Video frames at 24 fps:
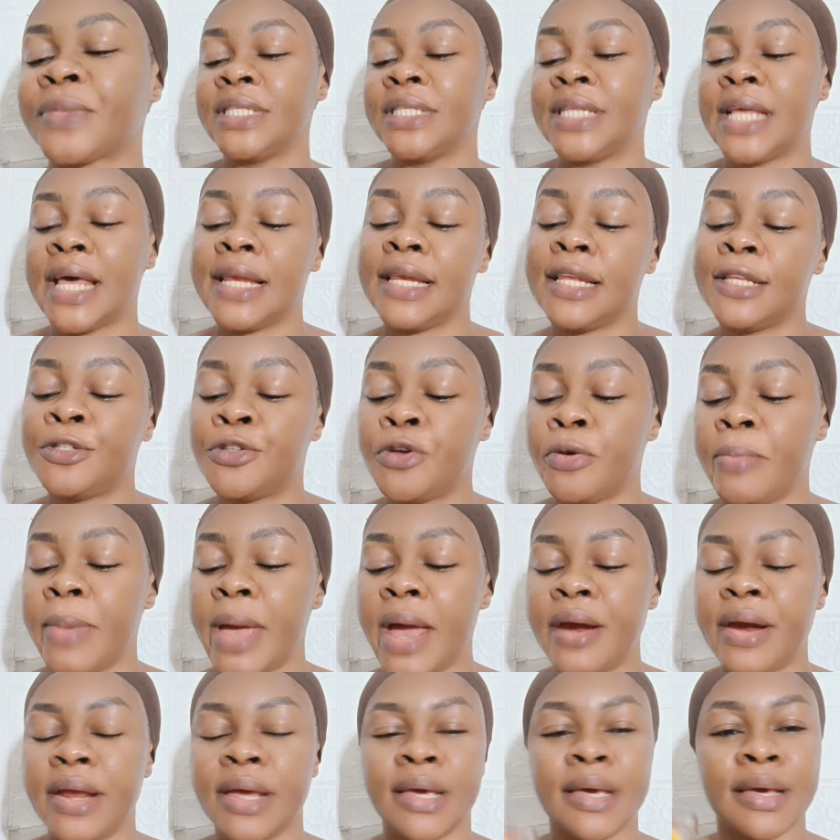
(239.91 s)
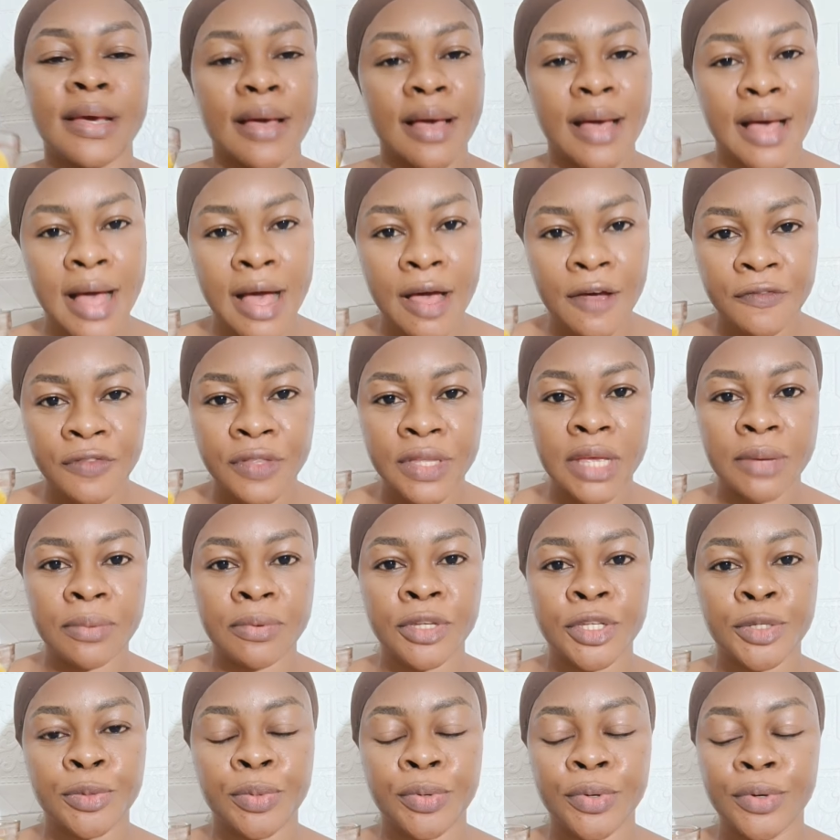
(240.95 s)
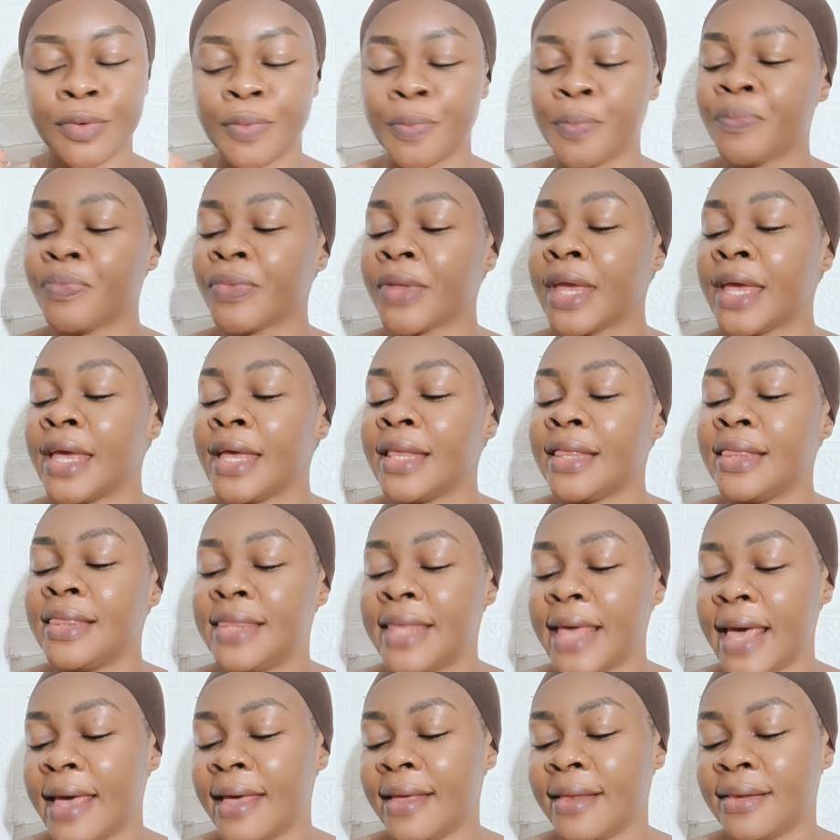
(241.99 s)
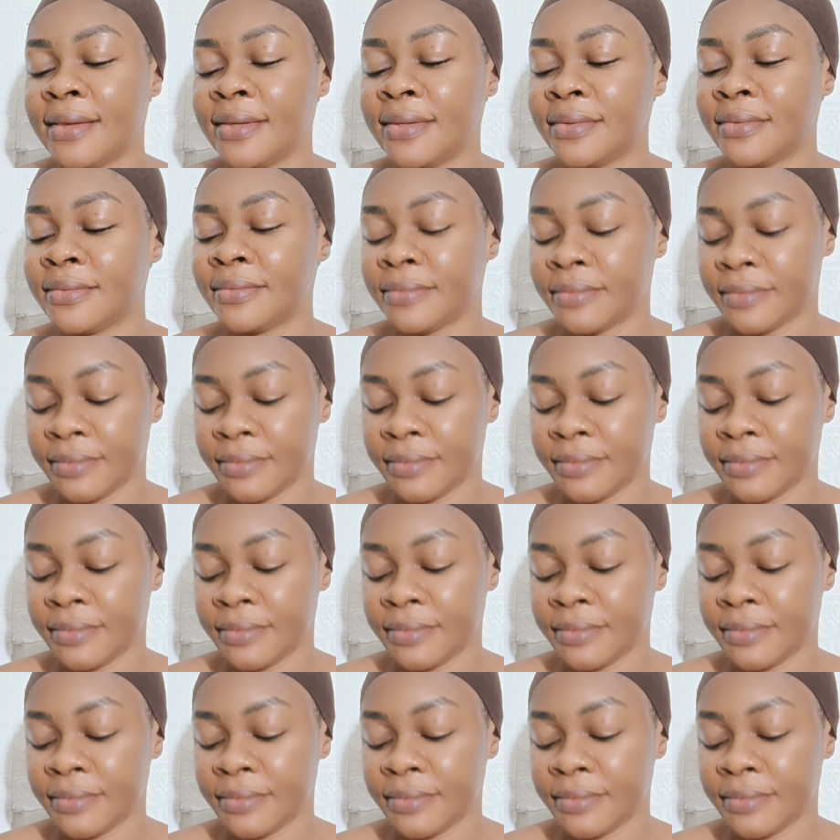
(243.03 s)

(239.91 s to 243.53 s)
then the turmeric half tablespoon, then